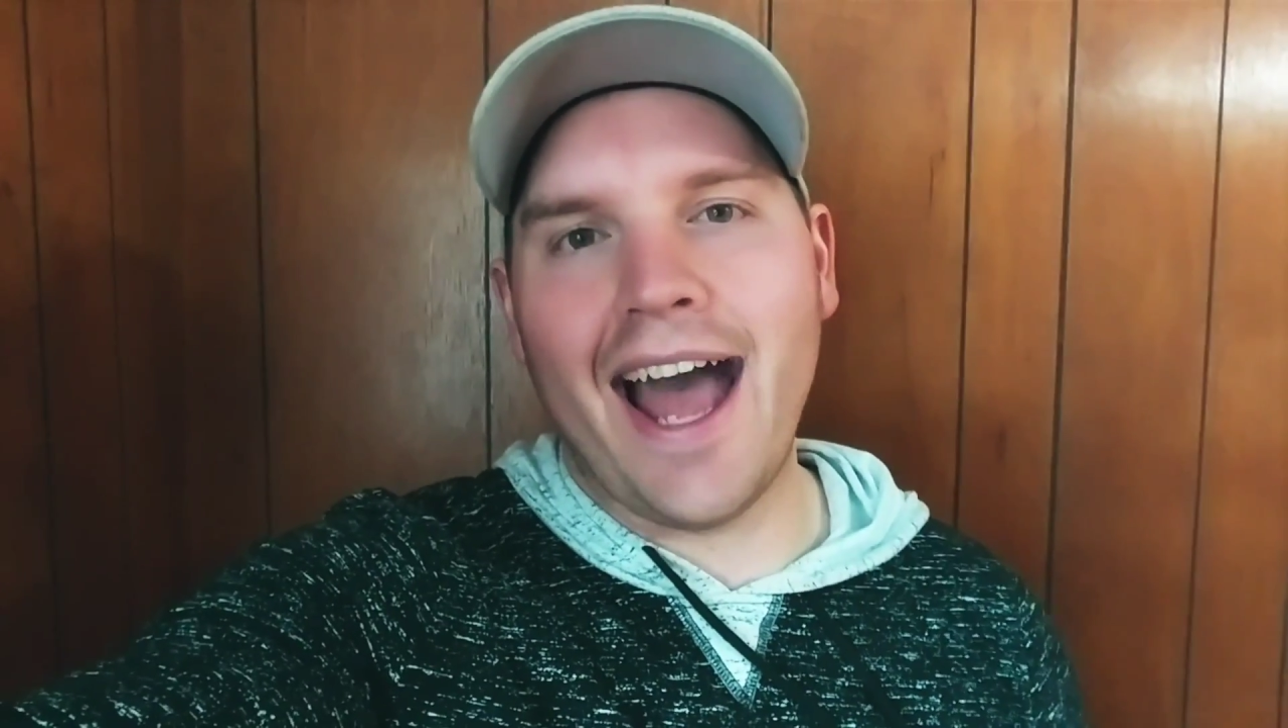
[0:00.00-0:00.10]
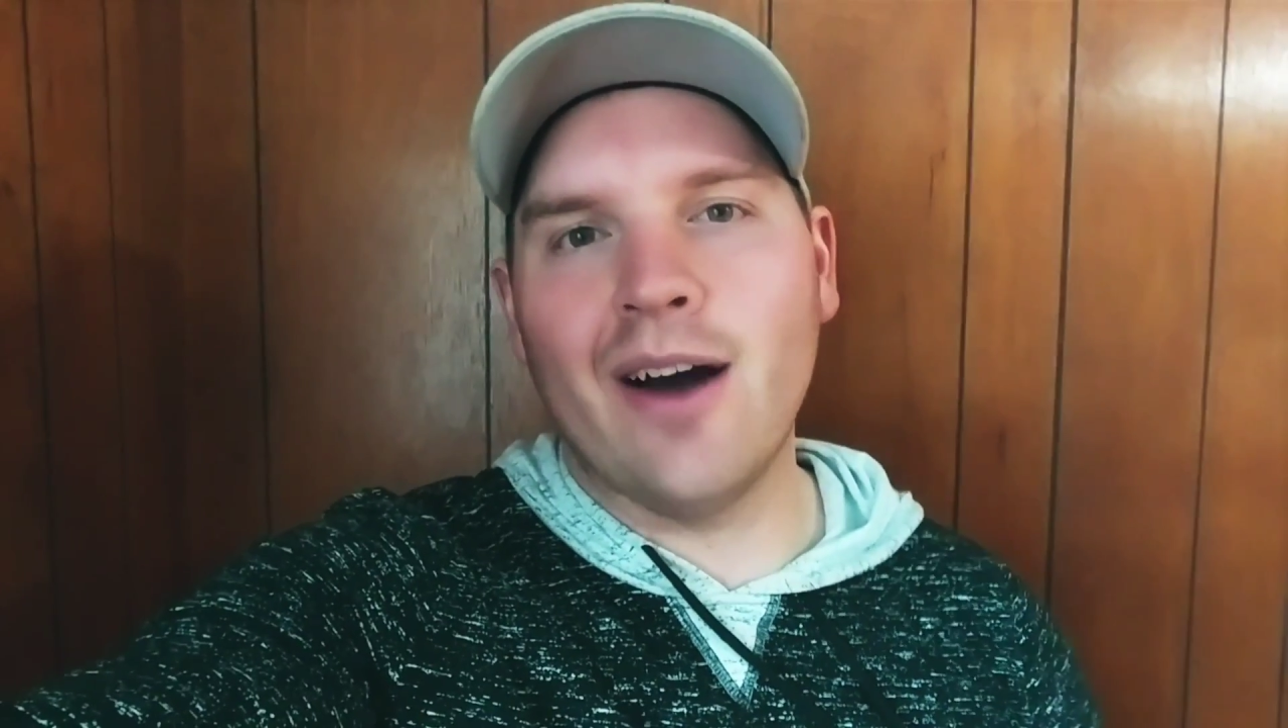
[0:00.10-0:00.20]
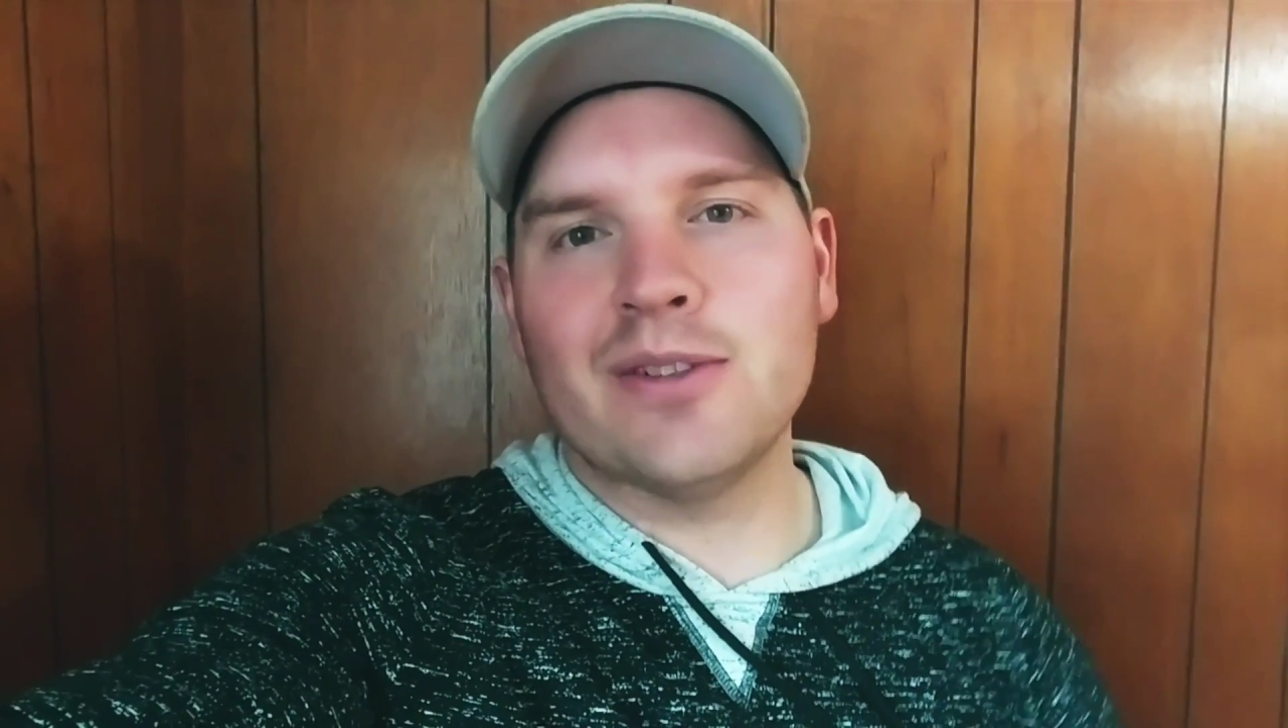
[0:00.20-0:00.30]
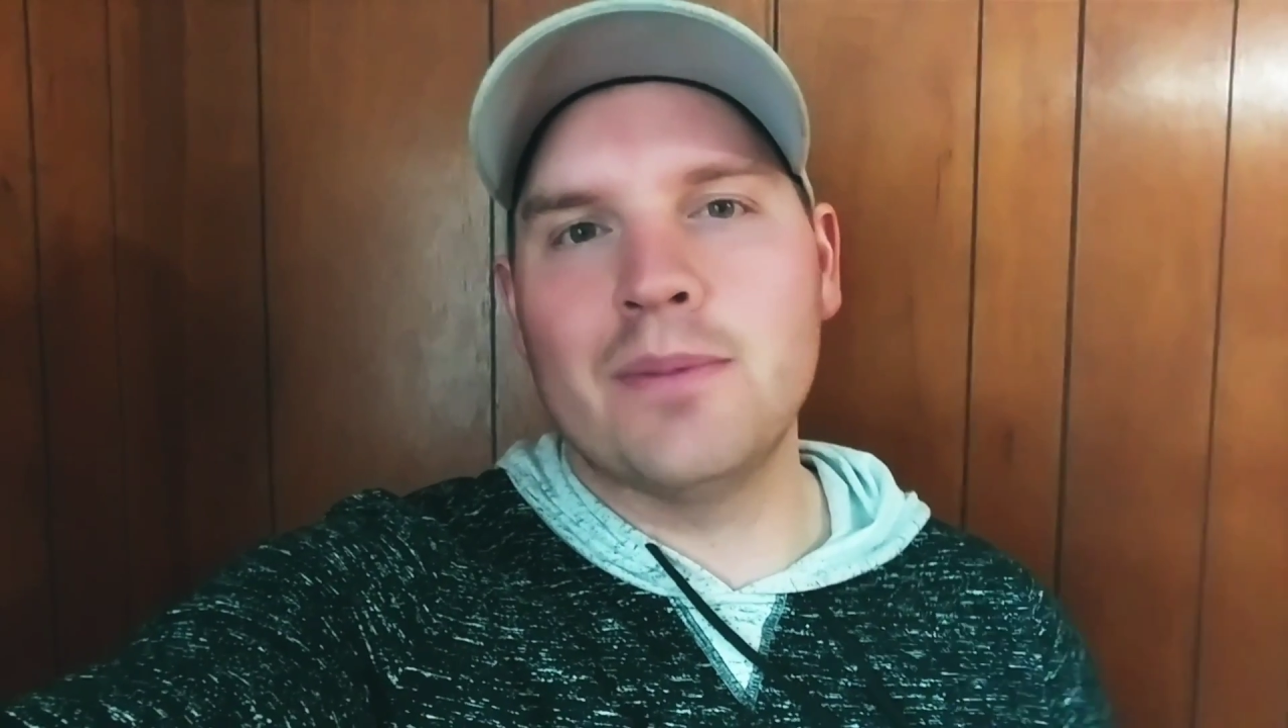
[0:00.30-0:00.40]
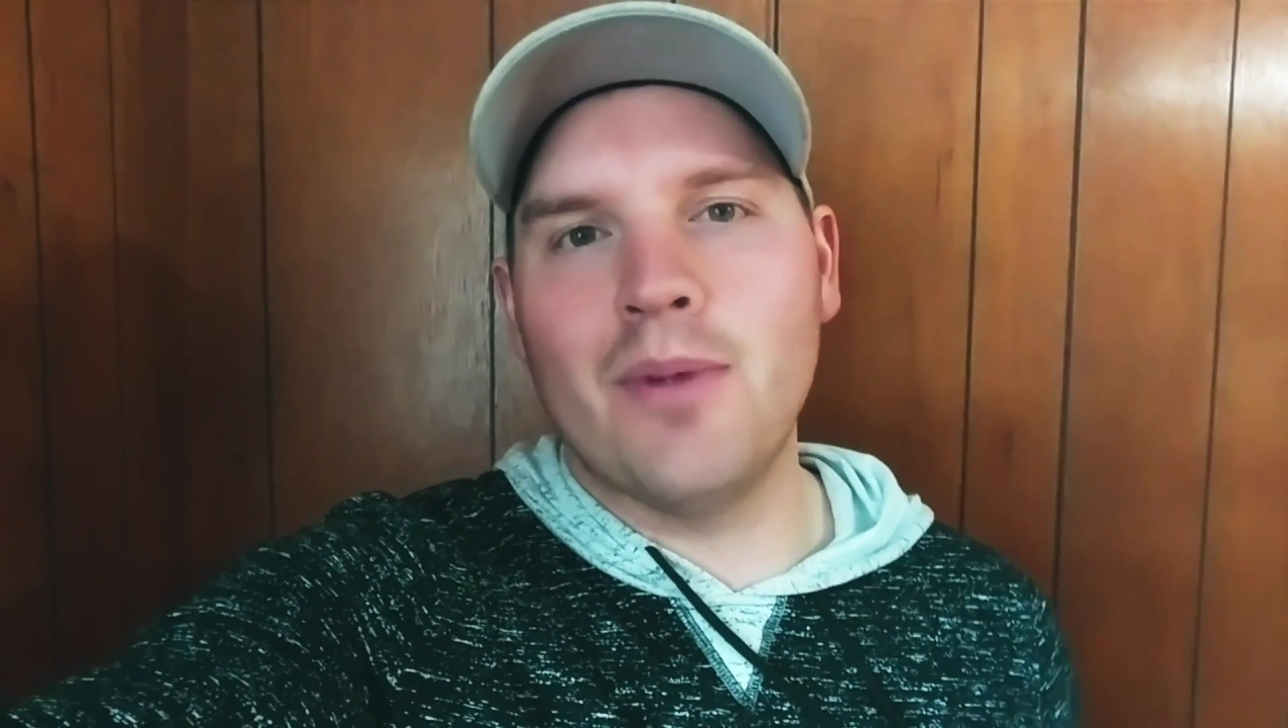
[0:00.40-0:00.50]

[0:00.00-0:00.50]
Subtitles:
out to